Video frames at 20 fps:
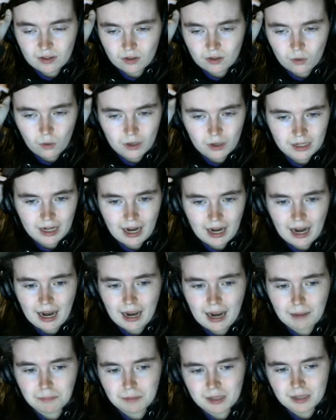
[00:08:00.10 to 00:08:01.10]
going to
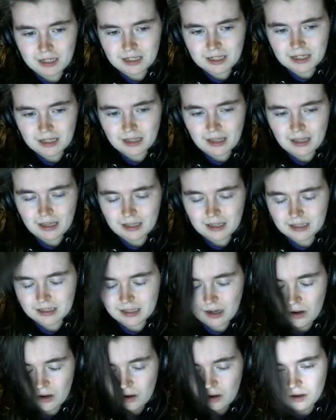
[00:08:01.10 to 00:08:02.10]
happen to, like,
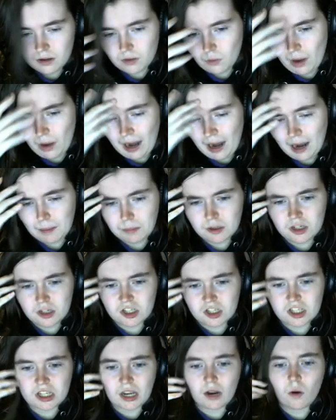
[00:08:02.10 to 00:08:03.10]
happen to
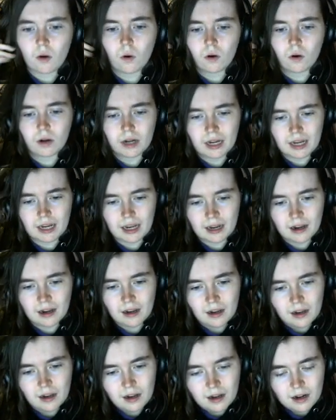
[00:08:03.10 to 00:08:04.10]
Sayori,
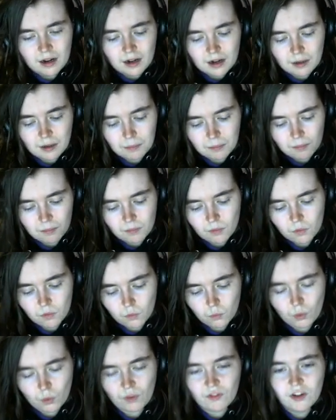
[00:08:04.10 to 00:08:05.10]

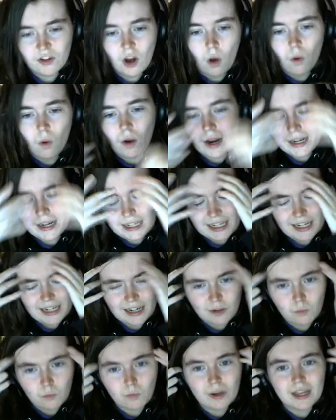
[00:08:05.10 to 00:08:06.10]
with no
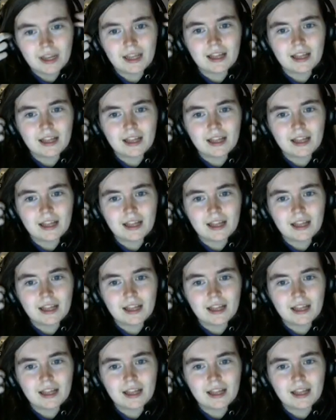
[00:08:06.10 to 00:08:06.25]
idea what,